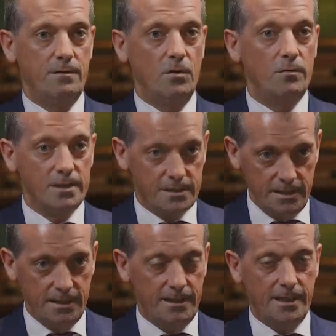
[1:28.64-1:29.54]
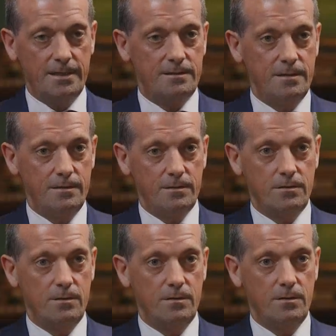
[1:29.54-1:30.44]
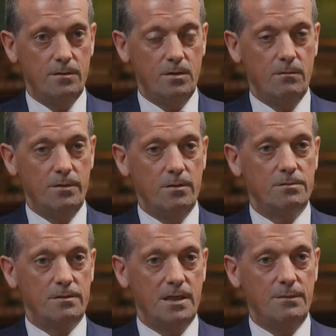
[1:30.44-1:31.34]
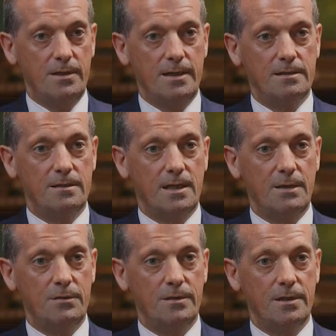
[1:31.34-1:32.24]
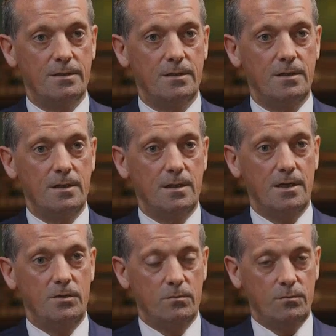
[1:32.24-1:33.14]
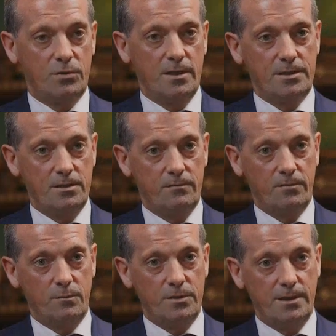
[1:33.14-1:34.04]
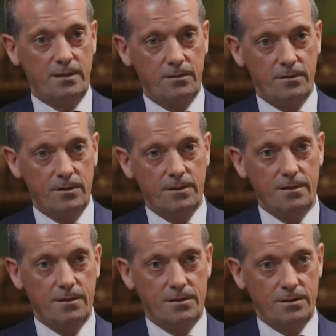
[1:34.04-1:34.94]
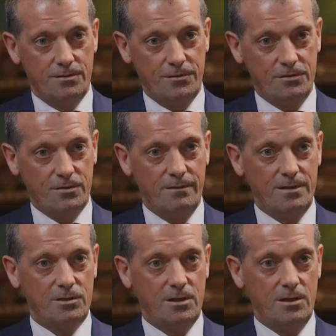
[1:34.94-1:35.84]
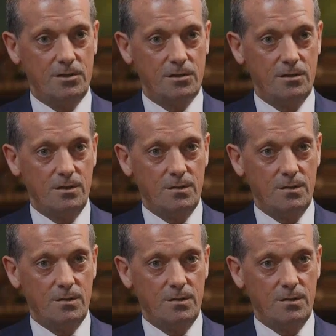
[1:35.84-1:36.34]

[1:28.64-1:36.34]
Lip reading: No one has seen the accident. No one knows what time the accident happened at. And you're prosecuted for a particular drink driving charge.